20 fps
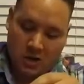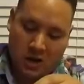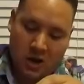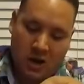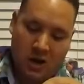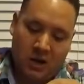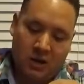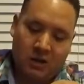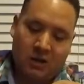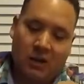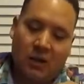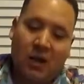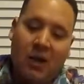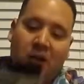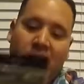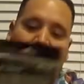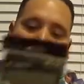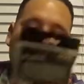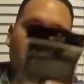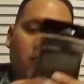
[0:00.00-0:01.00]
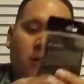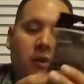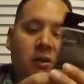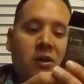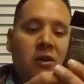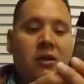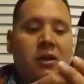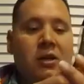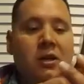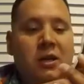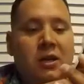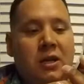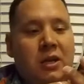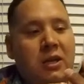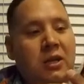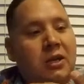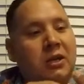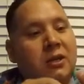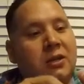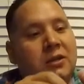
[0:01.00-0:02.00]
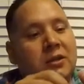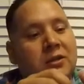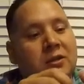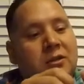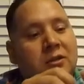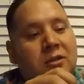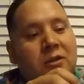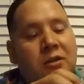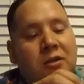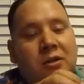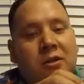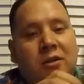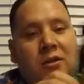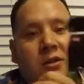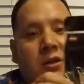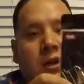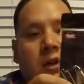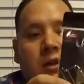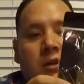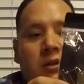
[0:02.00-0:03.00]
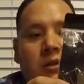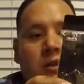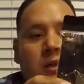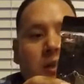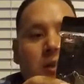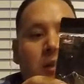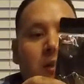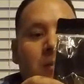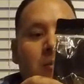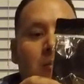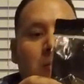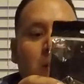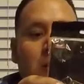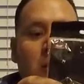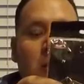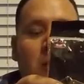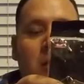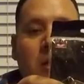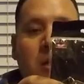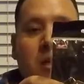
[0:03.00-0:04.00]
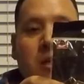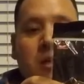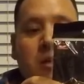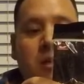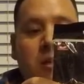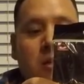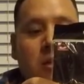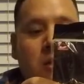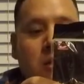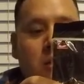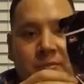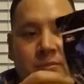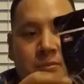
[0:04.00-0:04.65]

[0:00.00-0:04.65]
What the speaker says: And the last one is the Dominique